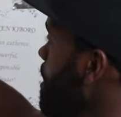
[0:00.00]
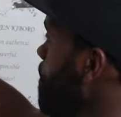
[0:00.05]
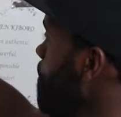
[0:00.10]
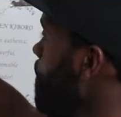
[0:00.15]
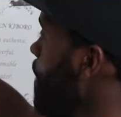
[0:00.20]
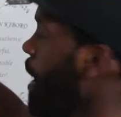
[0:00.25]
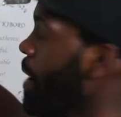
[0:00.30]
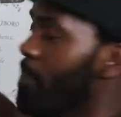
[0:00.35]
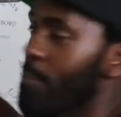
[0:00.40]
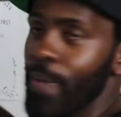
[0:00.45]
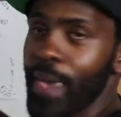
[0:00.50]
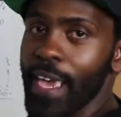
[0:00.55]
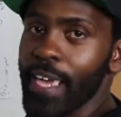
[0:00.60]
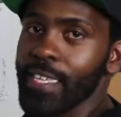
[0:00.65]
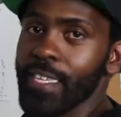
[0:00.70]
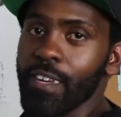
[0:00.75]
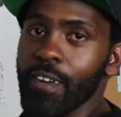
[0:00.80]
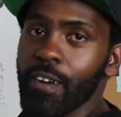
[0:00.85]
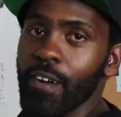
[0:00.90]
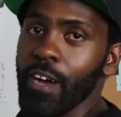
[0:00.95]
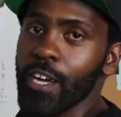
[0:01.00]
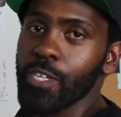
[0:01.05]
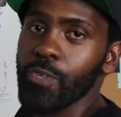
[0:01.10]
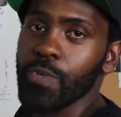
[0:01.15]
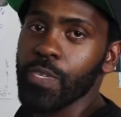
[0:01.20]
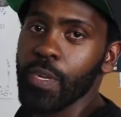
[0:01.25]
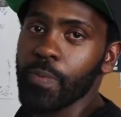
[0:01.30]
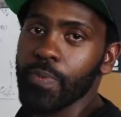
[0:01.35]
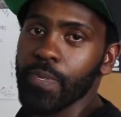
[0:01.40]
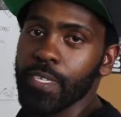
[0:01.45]
My biggest crush
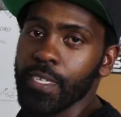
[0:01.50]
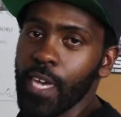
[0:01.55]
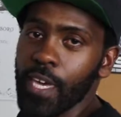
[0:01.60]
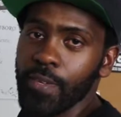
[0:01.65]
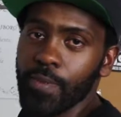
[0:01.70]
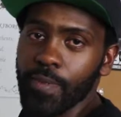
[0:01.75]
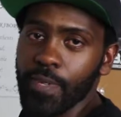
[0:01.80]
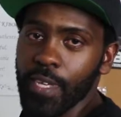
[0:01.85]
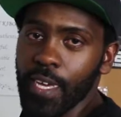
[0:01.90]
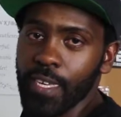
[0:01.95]
was obsessed with